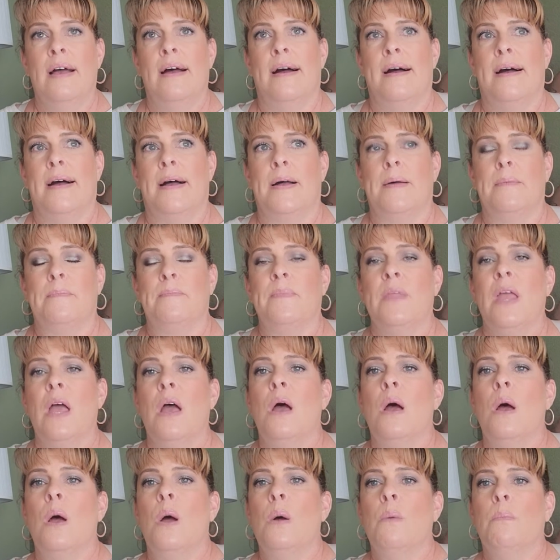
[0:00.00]

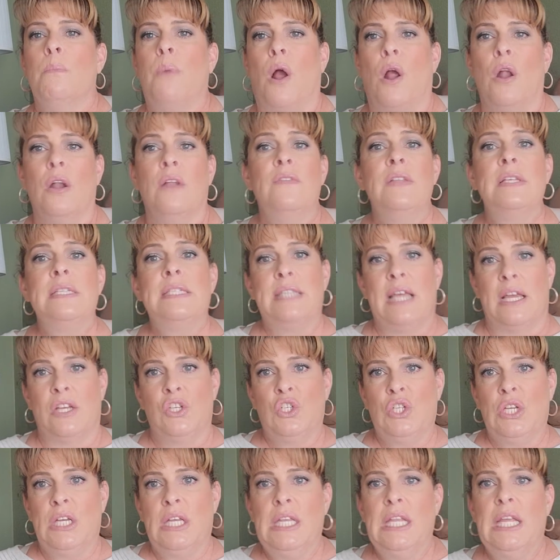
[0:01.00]
Part of the
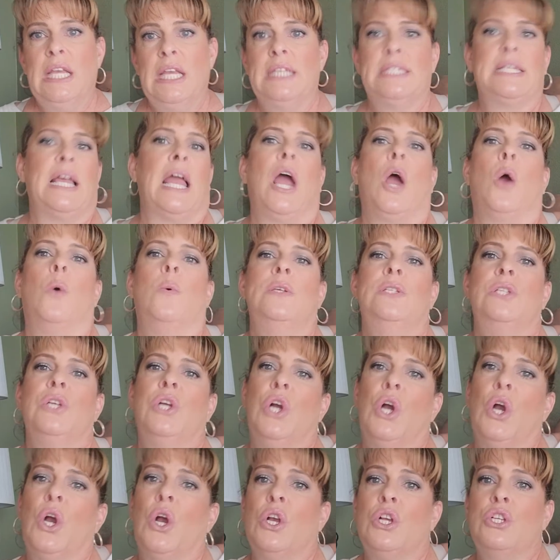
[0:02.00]
session is I always
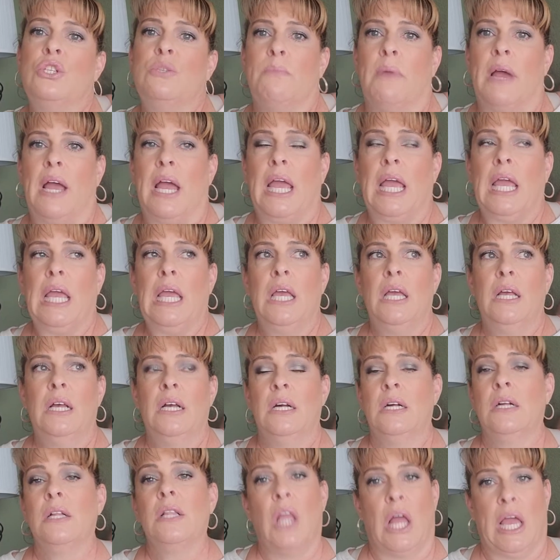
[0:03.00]
encourage my
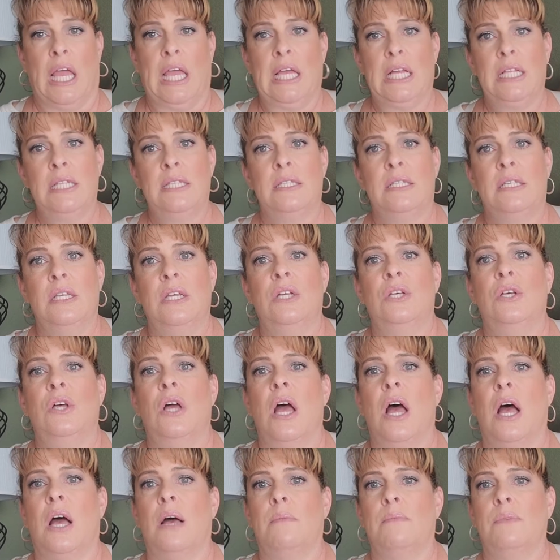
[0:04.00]
clients
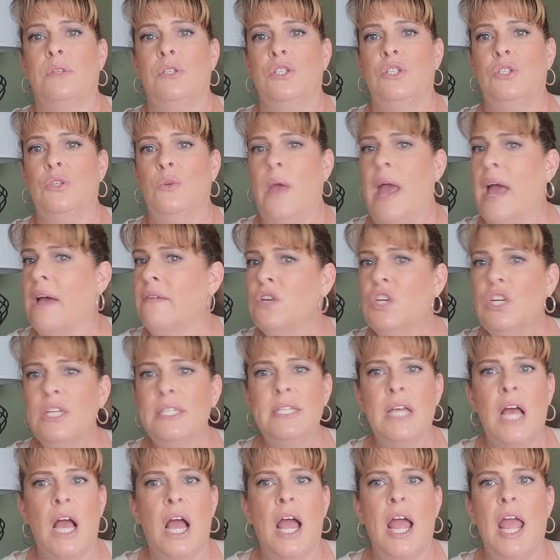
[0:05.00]
to have a good
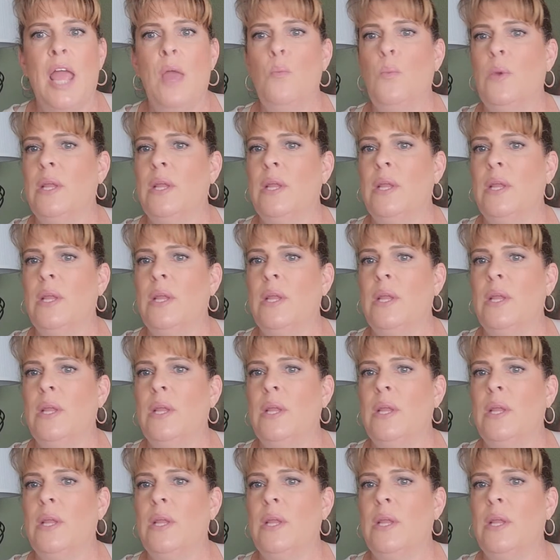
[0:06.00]
time.